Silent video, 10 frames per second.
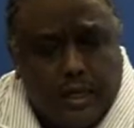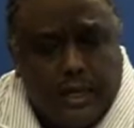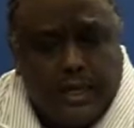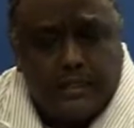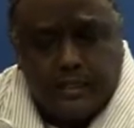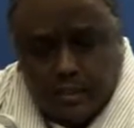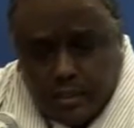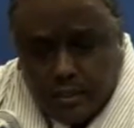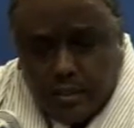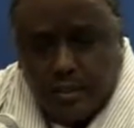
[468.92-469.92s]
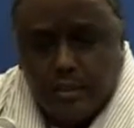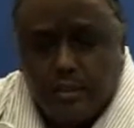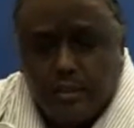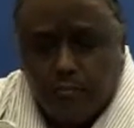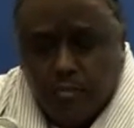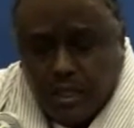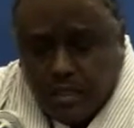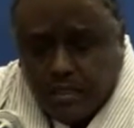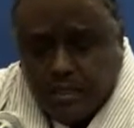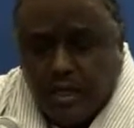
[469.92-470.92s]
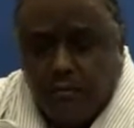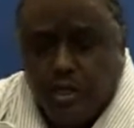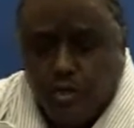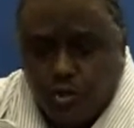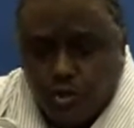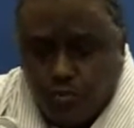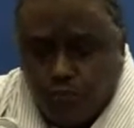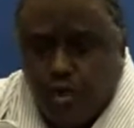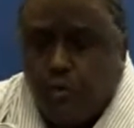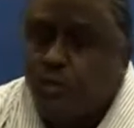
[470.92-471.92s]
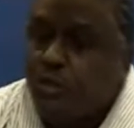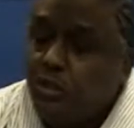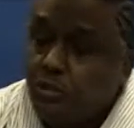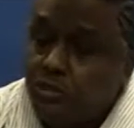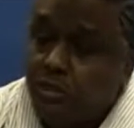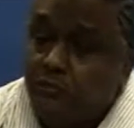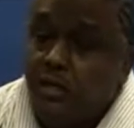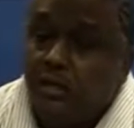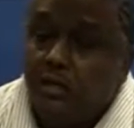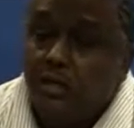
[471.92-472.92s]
And by the time I used to frequently to travel